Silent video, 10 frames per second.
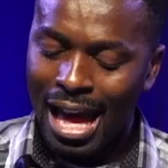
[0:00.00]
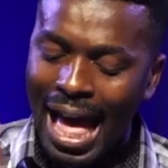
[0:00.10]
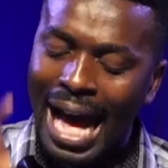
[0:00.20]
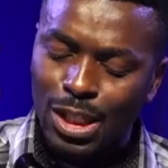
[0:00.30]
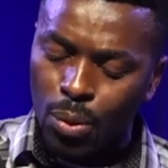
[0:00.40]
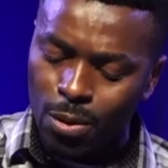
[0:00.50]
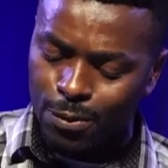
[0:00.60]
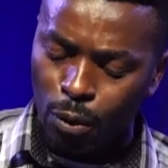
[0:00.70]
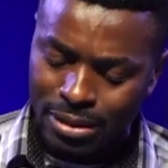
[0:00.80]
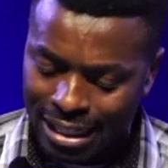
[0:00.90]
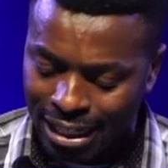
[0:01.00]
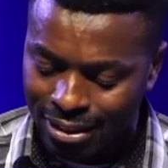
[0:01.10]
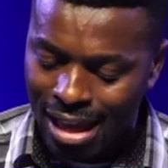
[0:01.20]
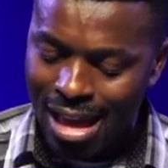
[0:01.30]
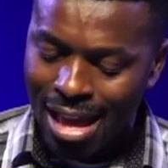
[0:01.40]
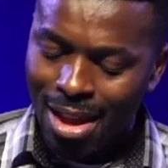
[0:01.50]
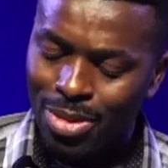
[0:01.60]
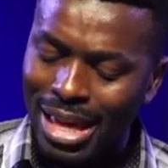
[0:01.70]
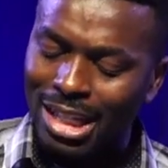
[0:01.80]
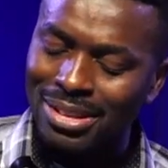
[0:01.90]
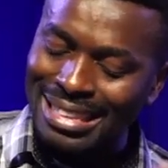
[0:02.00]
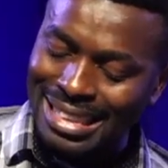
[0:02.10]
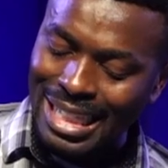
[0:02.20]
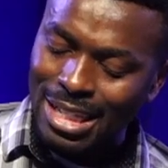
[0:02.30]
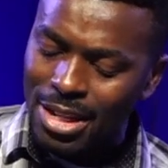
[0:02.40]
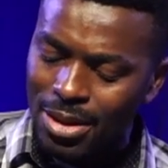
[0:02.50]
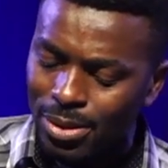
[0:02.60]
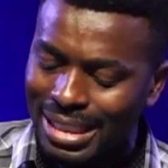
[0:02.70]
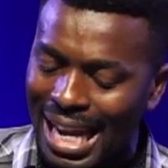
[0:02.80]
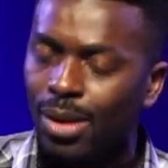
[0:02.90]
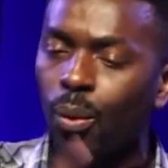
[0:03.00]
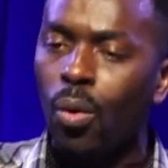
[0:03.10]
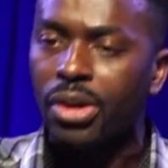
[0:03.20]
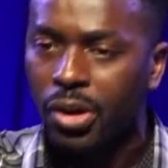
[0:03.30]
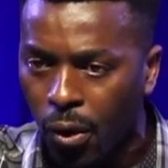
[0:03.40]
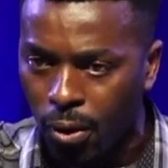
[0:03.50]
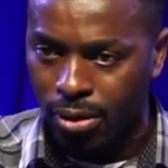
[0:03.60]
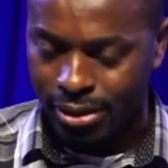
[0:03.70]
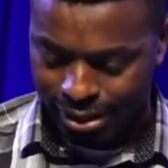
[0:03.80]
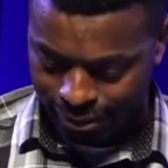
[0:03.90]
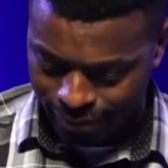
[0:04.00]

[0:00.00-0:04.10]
Acts 1:14, they continued in one accord.